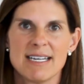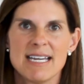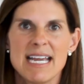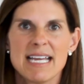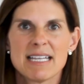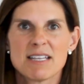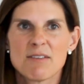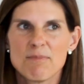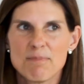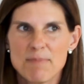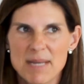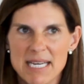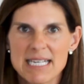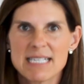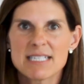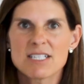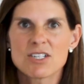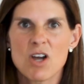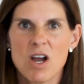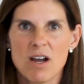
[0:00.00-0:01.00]
The
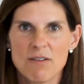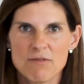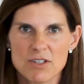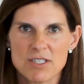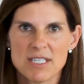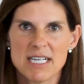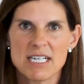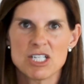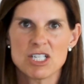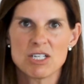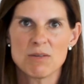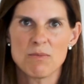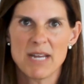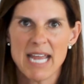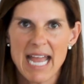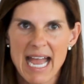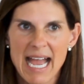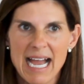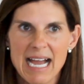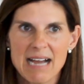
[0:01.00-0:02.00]
biggest conversation we
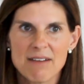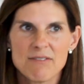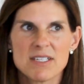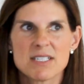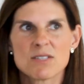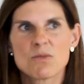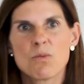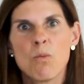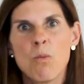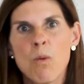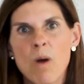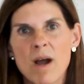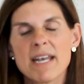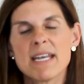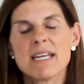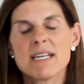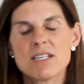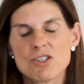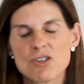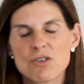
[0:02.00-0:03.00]
have is,
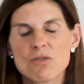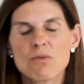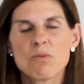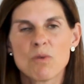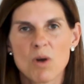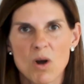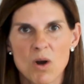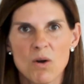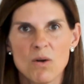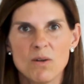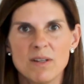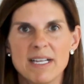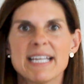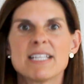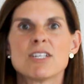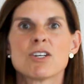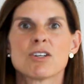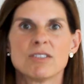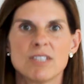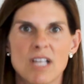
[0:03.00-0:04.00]
what is your role
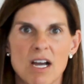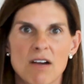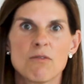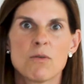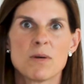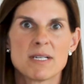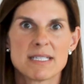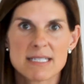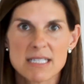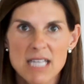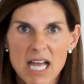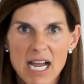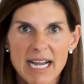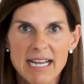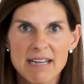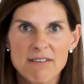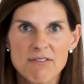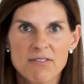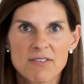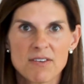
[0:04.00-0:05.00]
in your loved one's
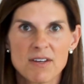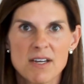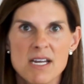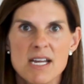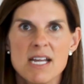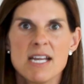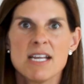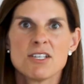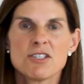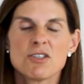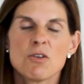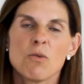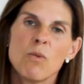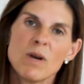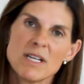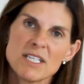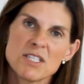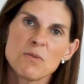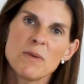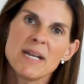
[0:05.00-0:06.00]
life? So
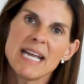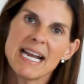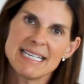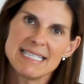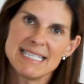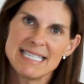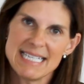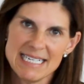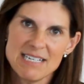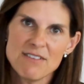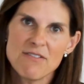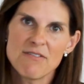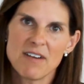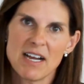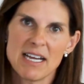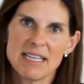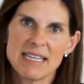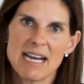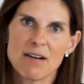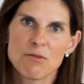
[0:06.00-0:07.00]
once we
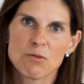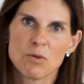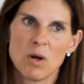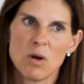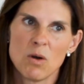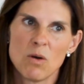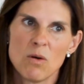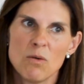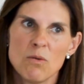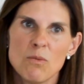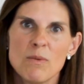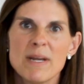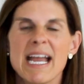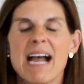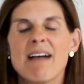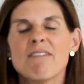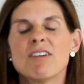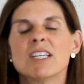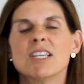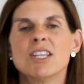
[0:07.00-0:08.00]
identify that role, we
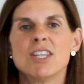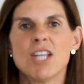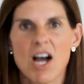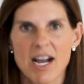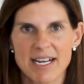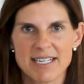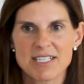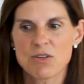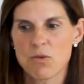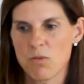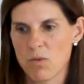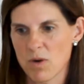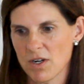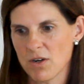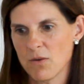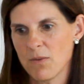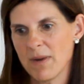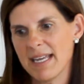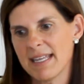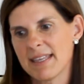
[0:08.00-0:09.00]
have a lot to
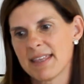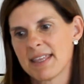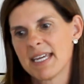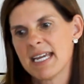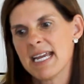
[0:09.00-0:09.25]
work with.